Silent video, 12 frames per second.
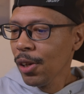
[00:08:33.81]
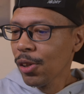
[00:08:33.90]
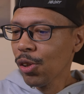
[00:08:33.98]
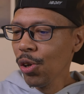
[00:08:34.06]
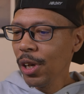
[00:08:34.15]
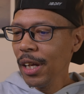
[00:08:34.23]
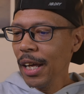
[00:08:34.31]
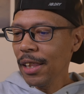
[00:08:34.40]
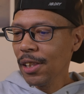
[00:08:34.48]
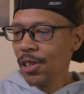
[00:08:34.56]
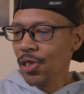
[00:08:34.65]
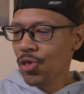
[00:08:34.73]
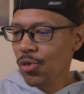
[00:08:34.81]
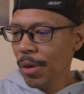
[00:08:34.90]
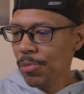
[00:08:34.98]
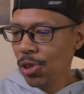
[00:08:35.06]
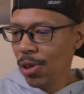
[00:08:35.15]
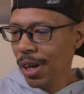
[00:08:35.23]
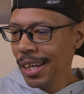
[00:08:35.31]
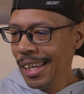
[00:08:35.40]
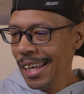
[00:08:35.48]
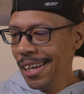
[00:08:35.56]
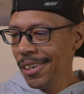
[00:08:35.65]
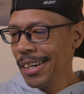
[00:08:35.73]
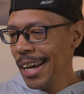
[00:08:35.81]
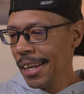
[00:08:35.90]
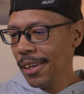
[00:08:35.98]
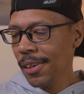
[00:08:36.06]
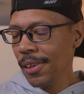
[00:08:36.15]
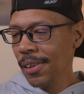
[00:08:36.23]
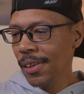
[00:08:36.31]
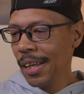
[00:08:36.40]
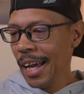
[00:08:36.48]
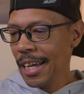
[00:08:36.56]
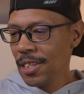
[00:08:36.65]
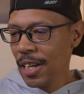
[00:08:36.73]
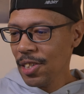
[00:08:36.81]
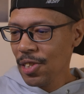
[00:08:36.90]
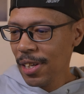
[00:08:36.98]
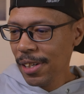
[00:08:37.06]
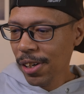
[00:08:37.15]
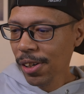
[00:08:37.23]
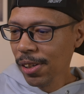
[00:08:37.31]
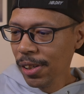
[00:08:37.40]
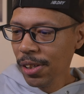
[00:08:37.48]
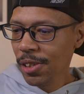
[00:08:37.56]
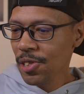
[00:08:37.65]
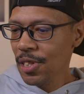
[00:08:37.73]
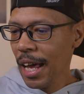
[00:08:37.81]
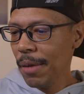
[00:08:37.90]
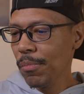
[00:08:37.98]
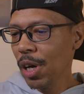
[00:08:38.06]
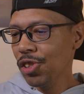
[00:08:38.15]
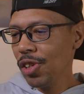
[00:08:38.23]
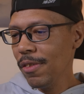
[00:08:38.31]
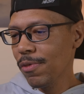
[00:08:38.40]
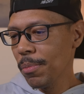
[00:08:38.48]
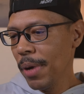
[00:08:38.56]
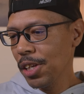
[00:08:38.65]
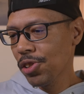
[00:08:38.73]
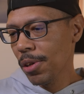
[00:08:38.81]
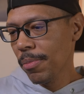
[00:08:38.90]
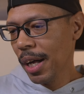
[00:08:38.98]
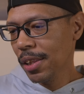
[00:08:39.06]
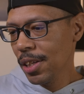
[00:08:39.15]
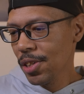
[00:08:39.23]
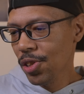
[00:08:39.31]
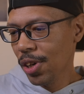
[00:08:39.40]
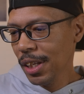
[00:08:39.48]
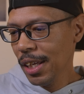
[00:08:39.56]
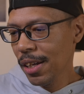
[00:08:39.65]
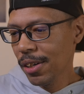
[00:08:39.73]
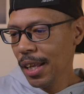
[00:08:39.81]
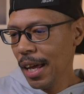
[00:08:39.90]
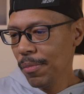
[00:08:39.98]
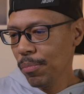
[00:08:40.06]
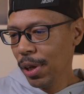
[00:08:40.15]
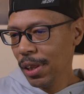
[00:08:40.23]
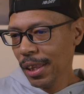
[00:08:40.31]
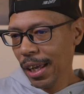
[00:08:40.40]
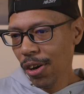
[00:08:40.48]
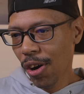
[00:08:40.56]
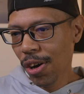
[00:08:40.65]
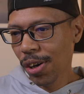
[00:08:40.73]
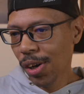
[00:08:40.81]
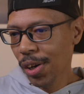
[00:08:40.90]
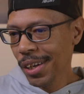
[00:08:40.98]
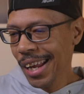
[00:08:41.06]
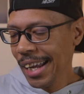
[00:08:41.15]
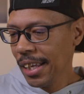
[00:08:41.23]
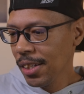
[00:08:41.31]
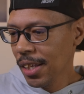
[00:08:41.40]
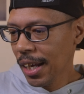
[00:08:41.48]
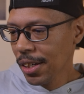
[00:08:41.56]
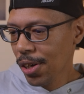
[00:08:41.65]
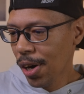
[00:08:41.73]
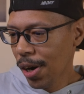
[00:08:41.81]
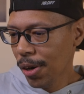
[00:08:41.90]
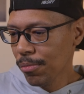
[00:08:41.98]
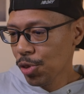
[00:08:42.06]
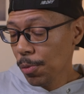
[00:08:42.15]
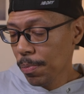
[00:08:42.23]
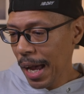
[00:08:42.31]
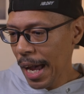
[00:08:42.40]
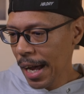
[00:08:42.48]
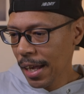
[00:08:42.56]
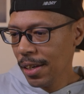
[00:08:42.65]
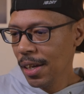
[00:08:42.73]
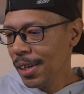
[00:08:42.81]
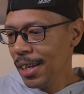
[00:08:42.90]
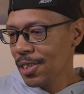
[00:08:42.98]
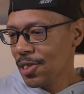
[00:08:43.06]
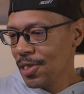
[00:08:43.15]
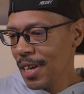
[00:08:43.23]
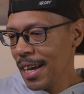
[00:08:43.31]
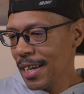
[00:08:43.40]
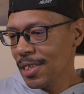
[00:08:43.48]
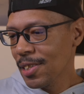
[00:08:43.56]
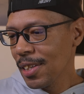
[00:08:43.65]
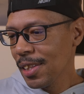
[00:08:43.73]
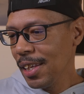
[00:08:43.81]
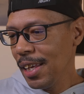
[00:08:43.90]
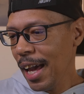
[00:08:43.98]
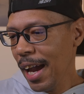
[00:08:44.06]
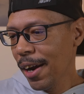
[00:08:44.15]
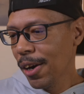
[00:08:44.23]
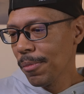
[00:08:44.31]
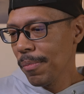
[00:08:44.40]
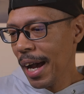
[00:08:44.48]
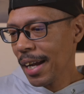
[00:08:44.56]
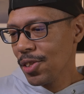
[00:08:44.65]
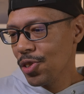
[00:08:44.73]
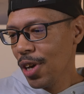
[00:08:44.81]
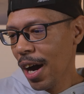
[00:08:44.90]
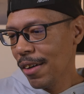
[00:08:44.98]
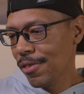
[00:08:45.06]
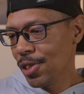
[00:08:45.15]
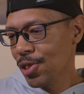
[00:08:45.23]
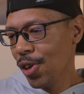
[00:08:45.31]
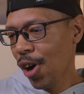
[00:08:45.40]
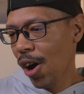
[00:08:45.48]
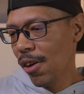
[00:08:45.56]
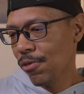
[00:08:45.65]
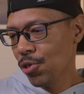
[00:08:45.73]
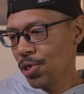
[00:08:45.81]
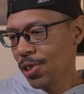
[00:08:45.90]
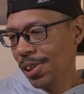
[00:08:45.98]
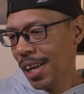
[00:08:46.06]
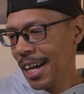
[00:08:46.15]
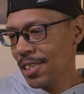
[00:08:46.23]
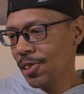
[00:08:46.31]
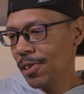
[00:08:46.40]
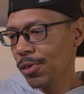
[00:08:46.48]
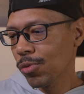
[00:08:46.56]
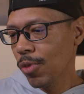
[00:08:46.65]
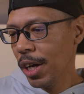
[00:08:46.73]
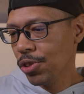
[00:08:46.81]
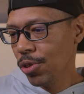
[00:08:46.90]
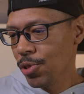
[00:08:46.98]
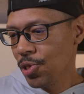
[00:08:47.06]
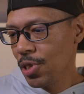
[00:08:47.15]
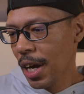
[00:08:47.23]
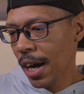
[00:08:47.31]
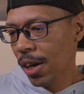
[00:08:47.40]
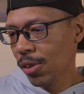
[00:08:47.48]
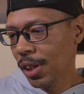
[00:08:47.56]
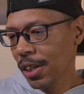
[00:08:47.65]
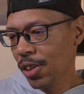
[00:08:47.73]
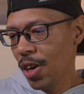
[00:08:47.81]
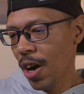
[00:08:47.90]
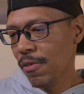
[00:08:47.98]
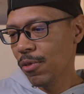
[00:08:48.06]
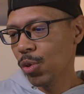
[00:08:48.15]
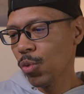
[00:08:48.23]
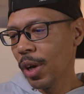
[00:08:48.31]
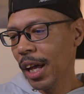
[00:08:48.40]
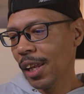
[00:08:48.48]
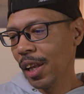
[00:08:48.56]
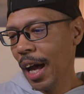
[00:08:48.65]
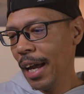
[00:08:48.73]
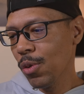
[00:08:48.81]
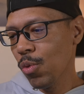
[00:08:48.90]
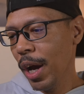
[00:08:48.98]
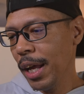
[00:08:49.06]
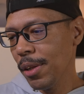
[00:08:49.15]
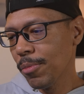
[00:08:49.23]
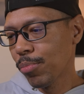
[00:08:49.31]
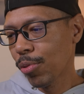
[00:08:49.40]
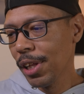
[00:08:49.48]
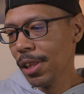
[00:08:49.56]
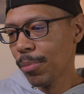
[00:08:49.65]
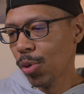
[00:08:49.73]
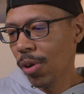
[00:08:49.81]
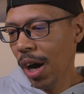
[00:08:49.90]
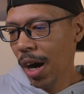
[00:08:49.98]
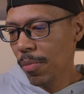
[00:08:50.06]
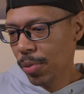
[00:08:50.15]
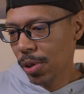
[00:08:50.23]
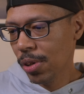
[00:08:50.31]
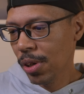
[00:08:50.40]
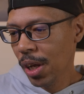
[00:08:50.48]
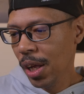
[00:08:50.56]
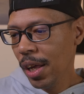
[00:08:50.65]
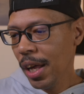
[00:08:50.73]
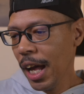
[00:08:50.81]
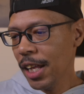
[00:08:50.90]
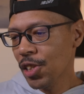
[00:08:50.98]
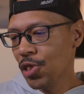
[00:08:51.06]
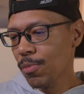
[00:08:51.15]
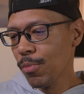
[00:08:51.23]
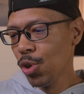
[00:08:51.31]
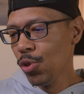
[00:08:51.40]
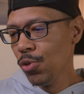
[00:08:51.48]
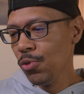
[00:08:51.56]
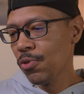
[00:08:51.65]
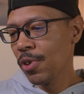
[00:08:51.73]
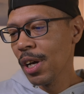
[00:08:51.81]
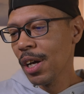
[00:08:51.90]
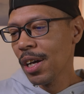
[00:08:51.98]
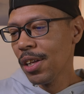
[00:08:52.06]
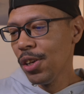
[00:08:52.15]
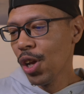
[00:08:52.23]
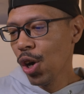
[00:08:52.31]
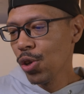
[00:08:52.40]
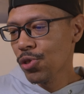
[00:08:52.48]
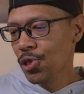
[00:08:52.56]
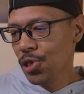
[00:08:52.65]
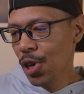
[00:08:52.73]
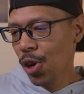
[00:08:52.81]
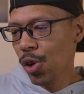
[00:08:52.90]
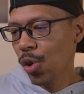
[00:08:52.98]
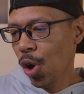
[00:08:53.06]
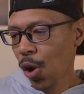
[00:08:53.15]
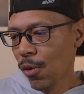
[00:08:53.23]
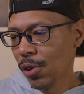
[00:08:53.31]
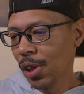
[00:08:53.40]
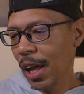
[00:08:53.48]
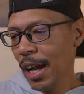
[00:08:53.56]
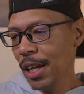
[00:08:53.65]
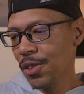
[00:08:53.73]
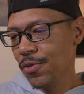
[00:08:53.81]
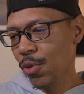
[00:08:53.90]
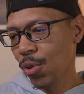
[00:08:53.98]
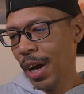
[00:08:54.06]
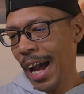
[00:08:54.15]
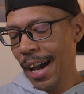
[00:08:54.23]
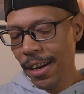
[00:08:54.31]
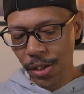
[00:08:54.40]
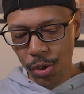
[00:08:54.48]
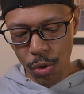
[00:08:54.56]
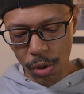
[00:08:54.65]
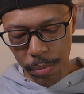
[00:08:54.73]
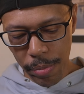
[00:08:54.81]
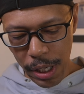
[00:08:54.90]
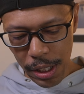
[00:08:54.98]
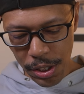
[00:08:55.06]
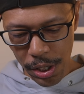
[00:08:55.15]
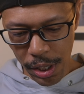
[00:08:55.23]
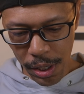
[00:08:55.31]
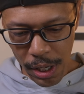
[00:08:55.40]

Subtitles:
Looking at the description on the internet, as I said earlier, there's not much information about these on the internet, but they are on Nike.com Japan. It says the Air Max Tavas offers classic retro style and comfort with a lightweight, breathable upper and smooth, no-sew overlays for added durability.